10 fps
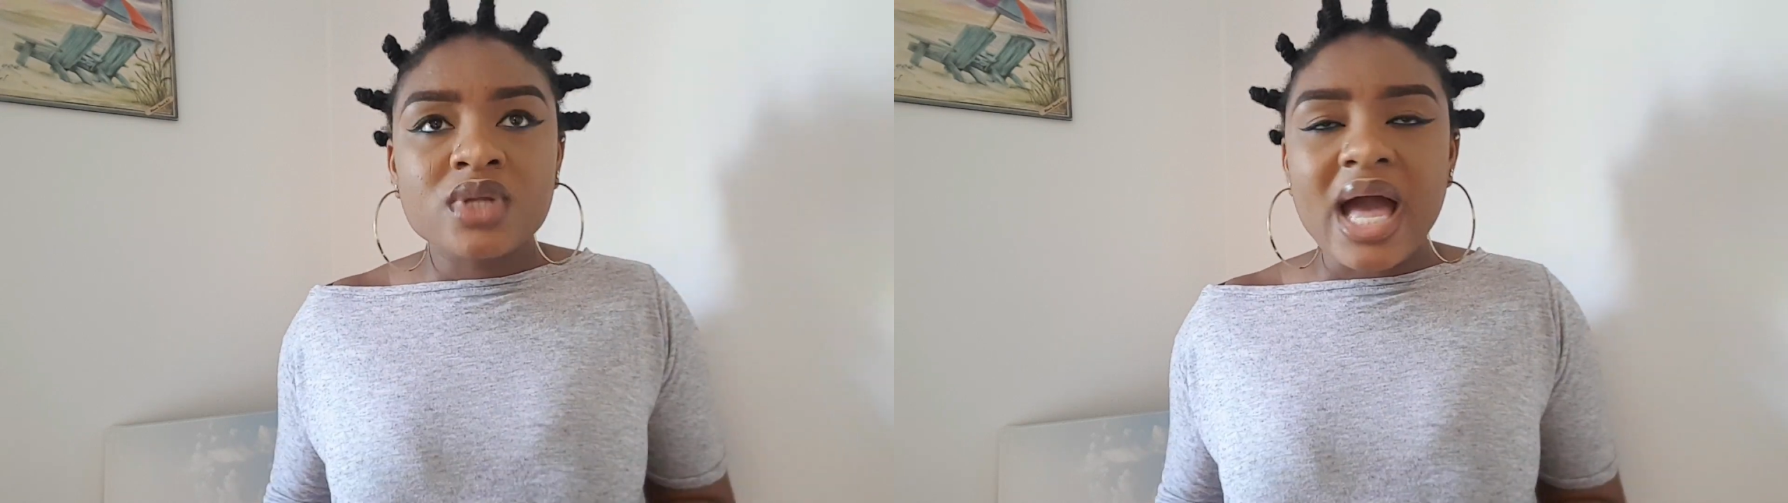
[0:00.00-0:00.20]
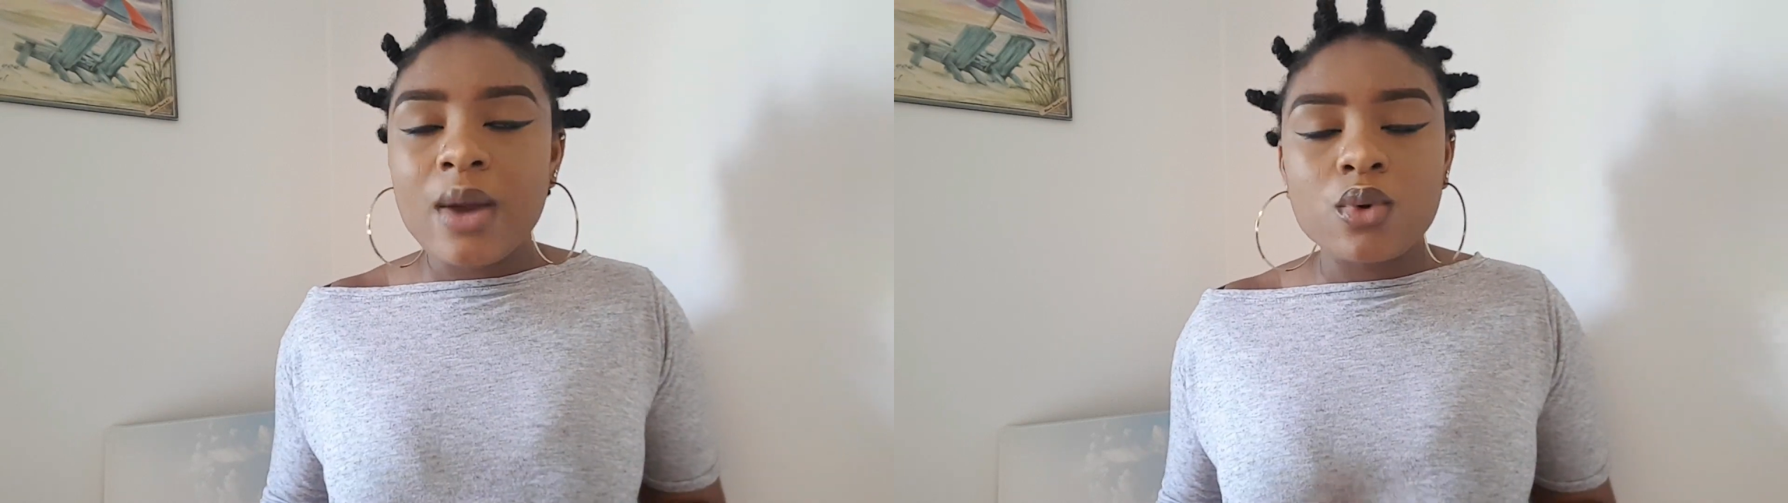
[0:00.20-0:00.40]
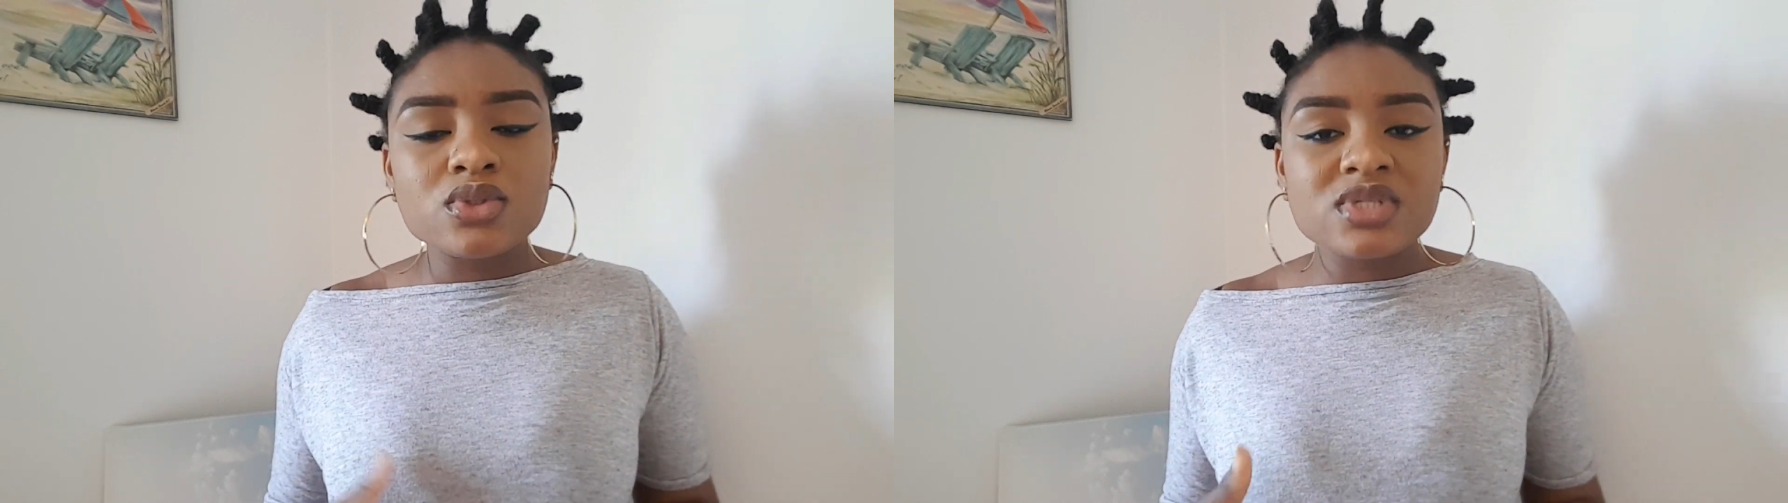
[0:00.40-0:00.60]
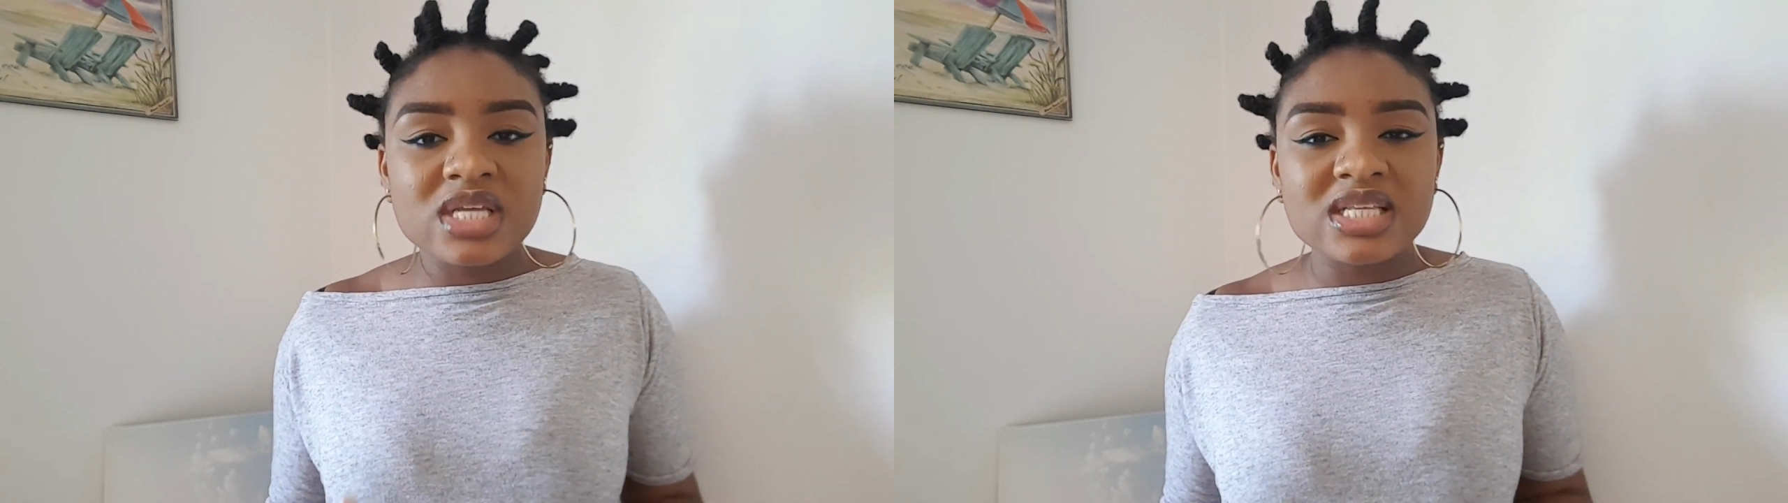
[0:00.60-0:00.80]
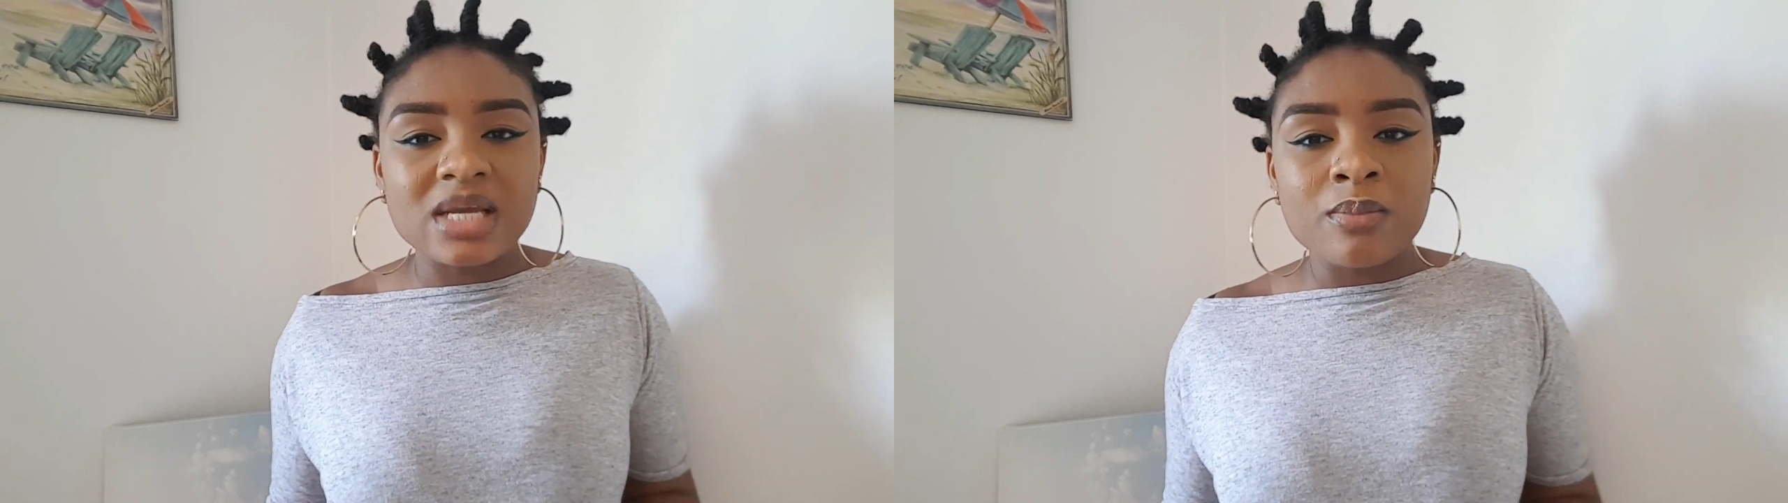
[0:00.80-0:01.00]
I want to
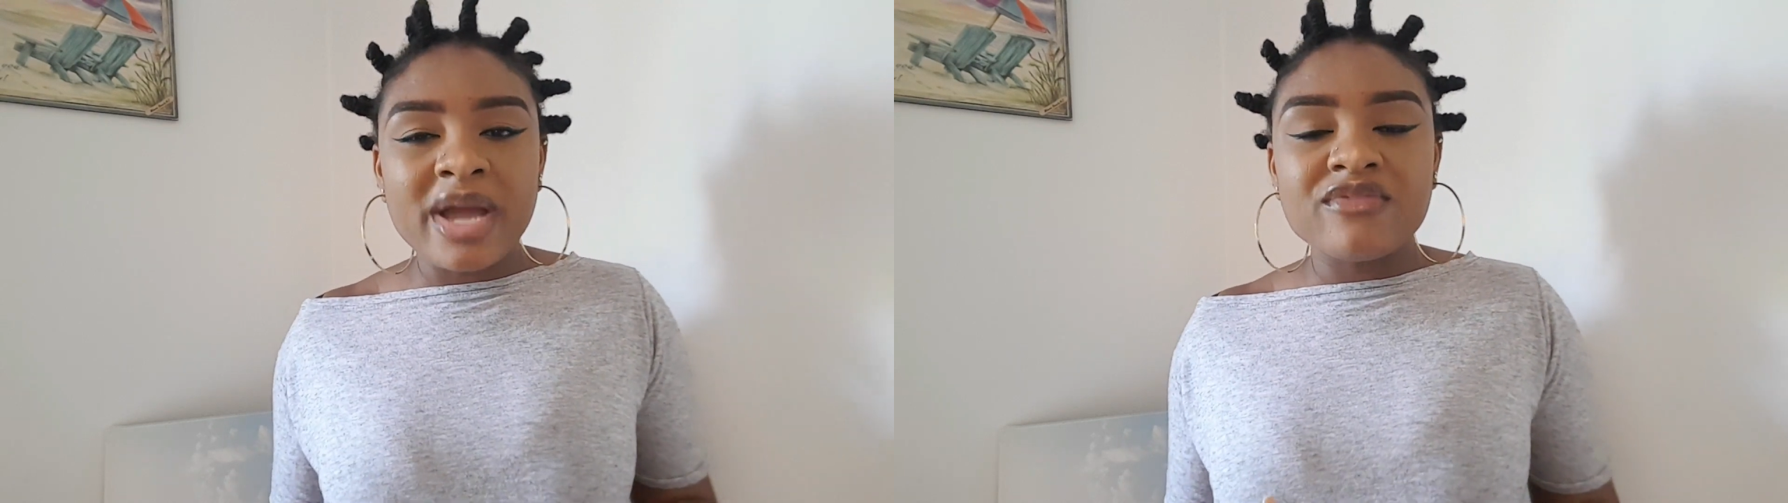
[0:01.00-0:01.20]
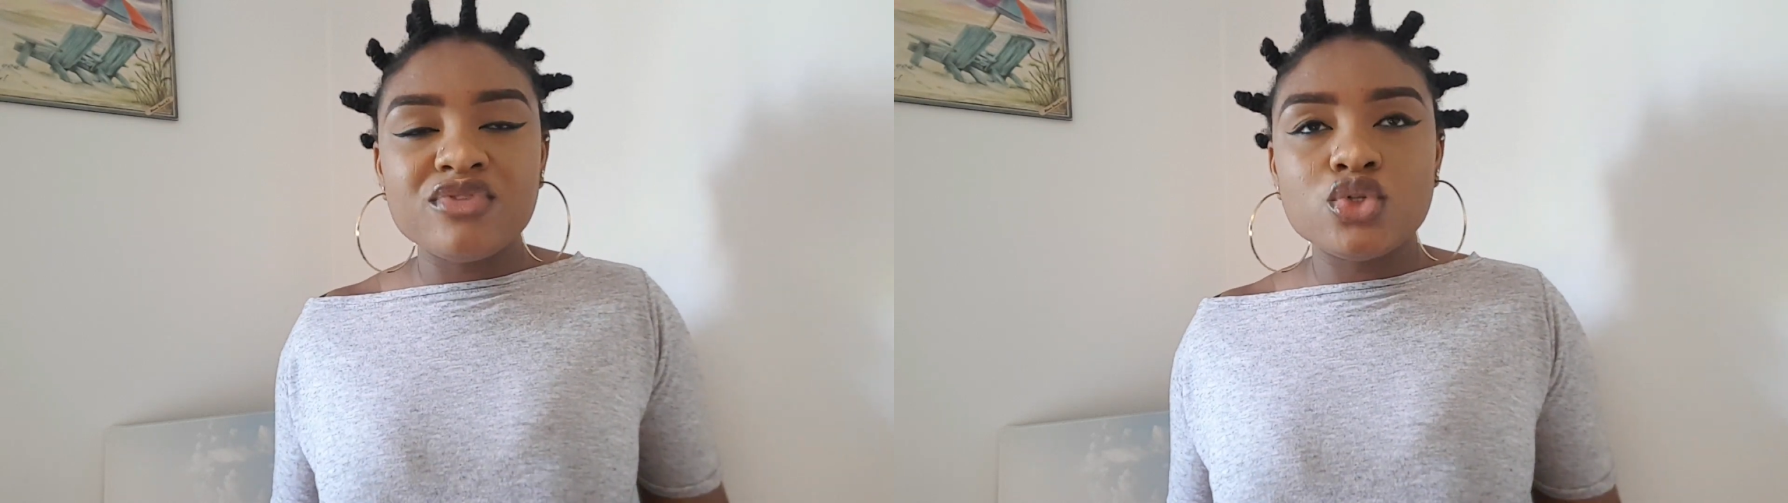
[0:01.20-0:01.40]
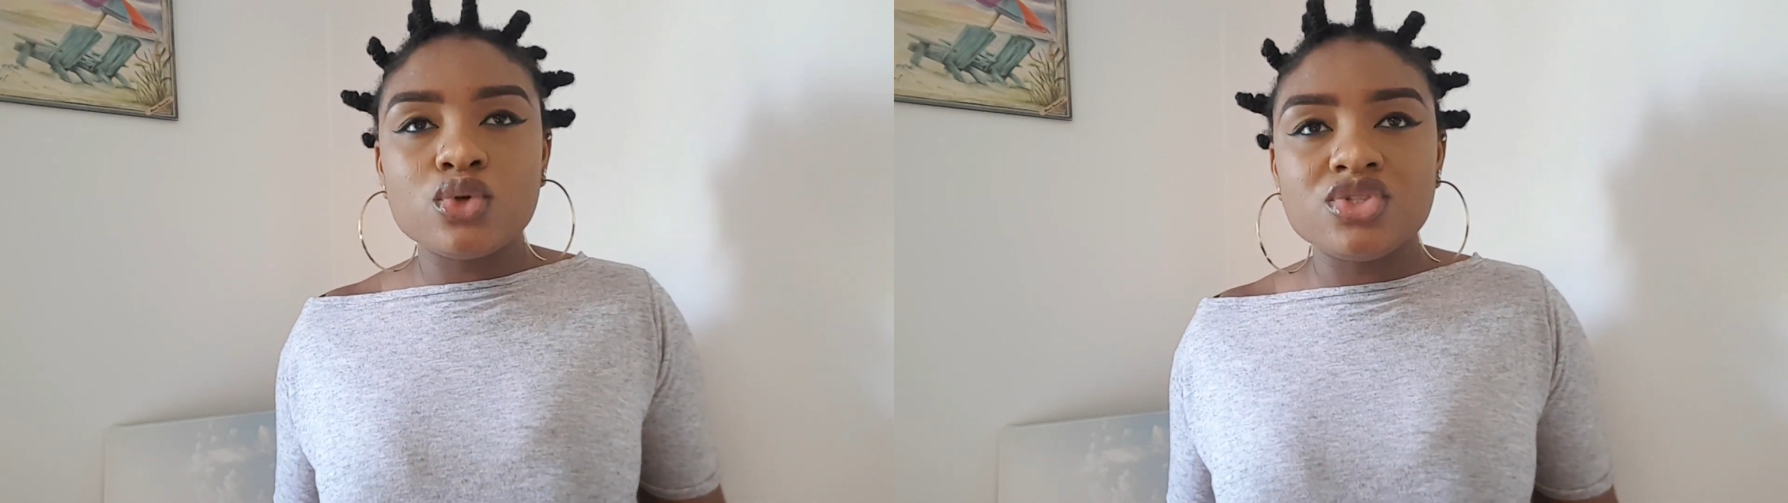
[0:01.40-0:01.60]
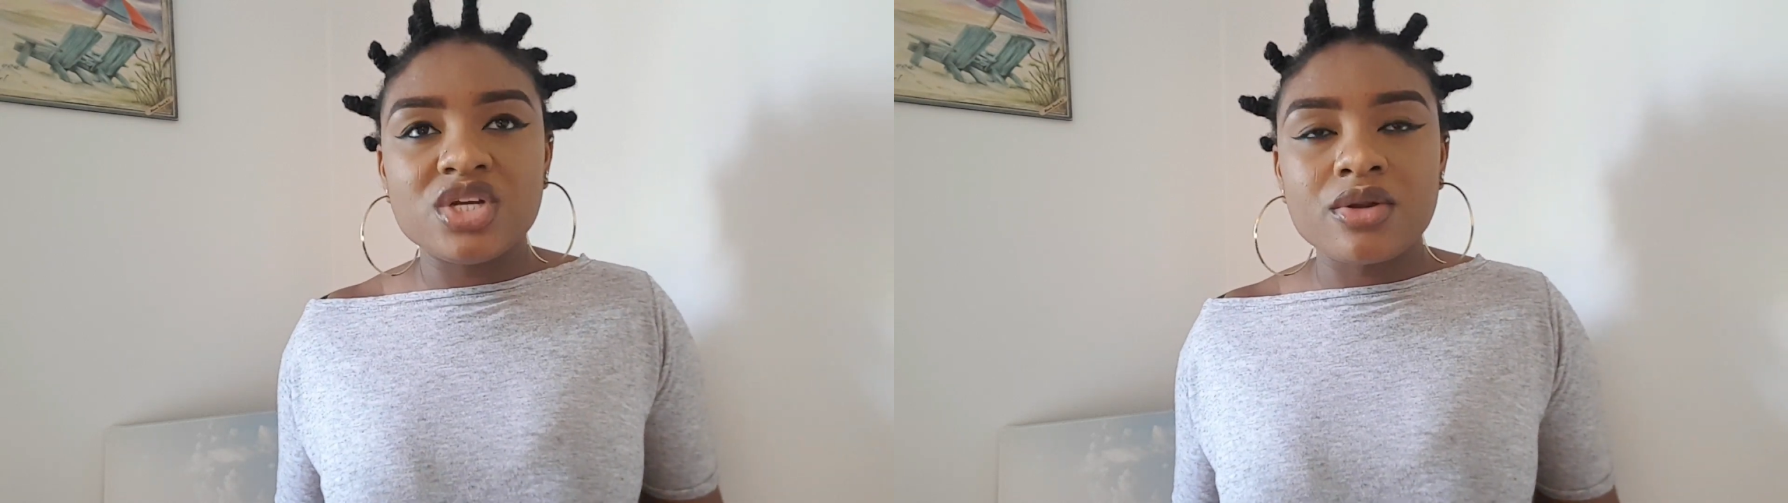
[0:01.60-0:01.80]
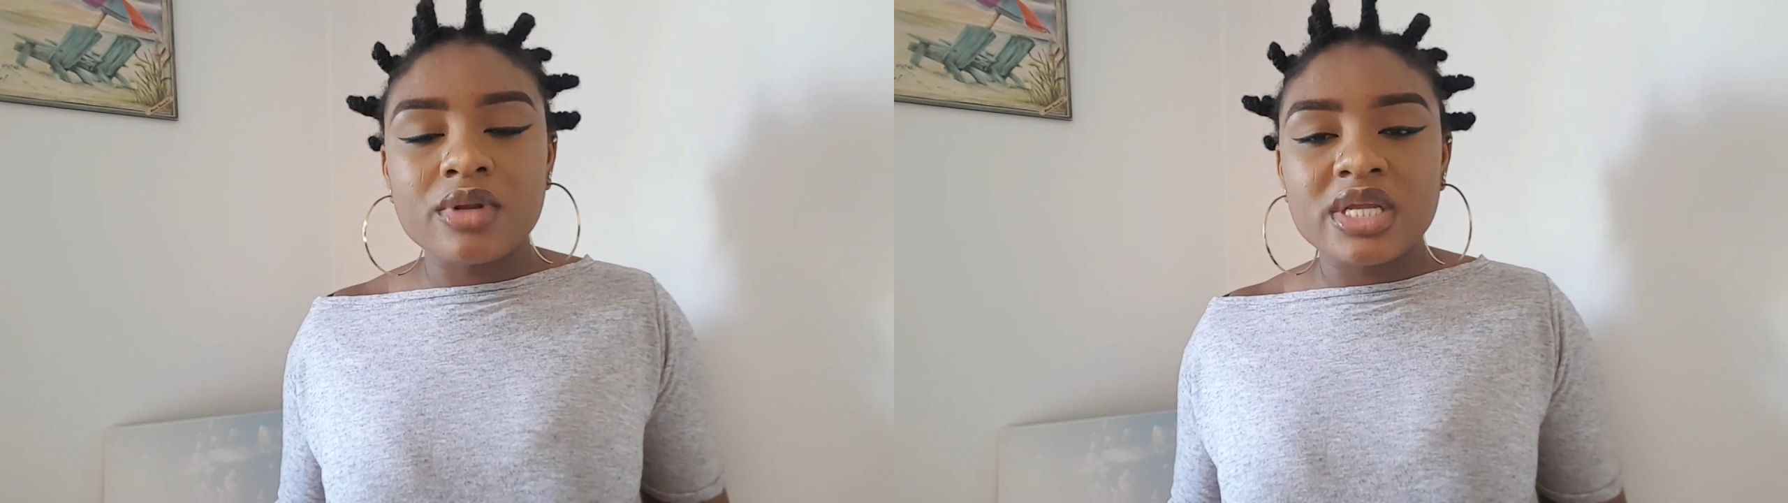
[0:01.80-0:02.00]
say that my video is
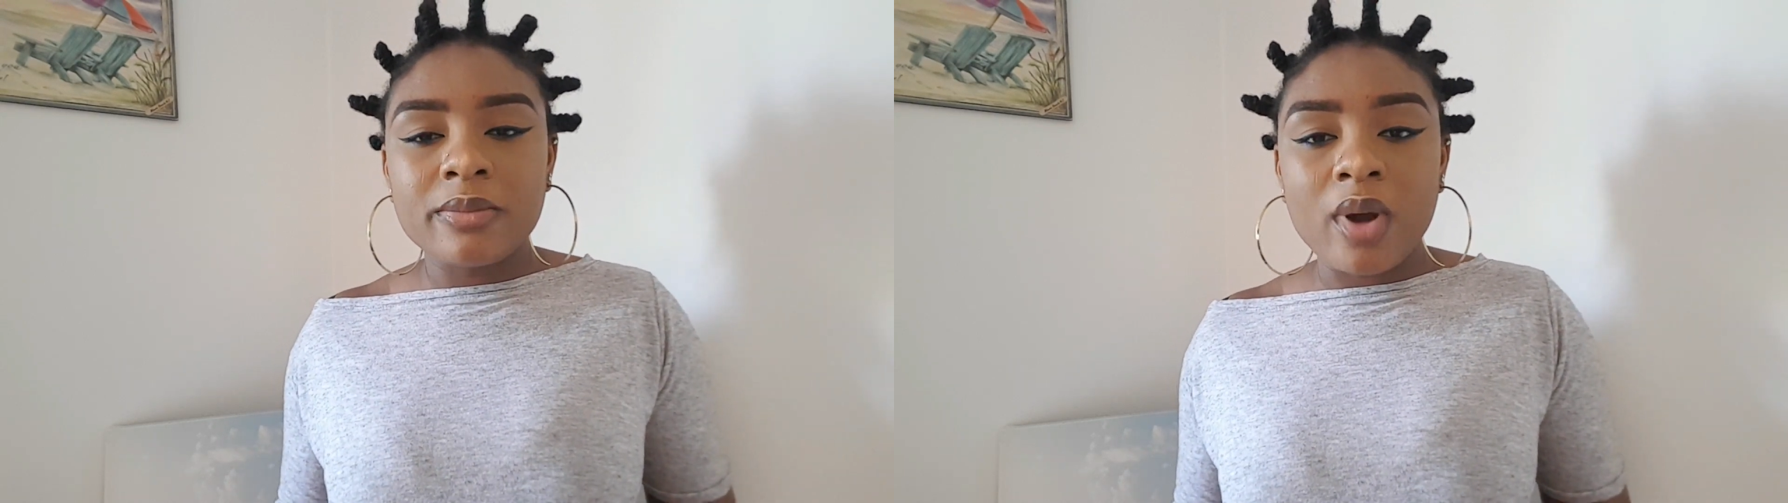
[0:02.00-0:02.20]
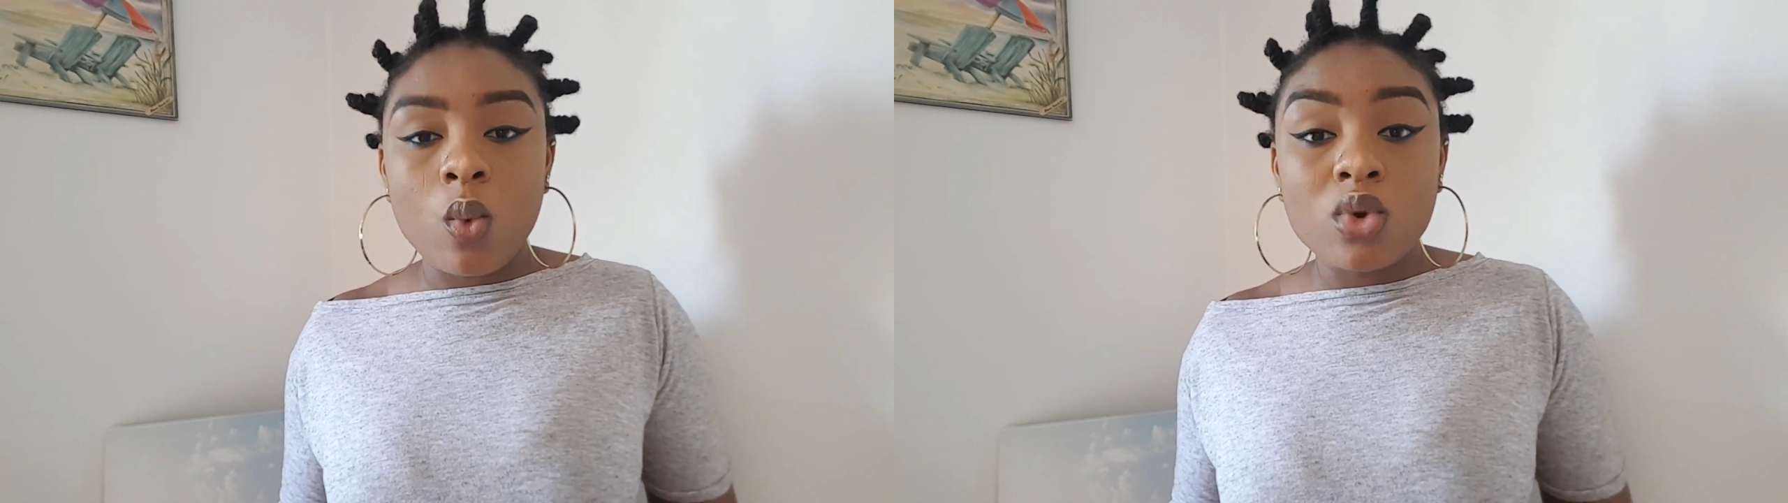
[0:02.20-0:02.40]
generally about